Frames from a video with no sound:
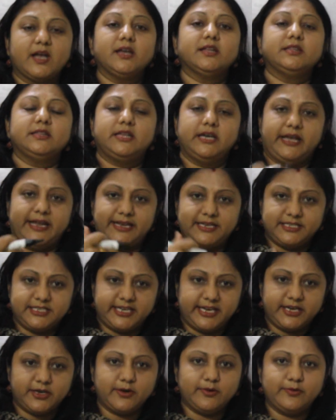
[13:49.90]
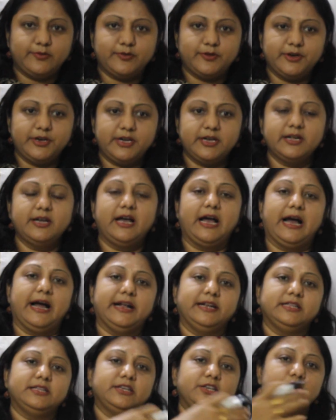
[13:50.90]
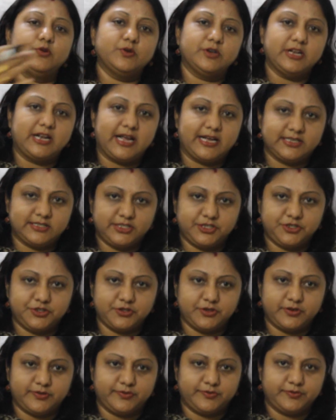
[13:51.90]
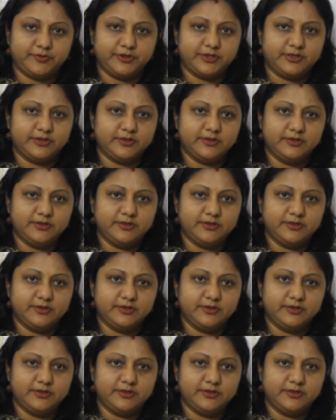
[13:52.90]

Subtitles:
The intake of food and the utilization of food.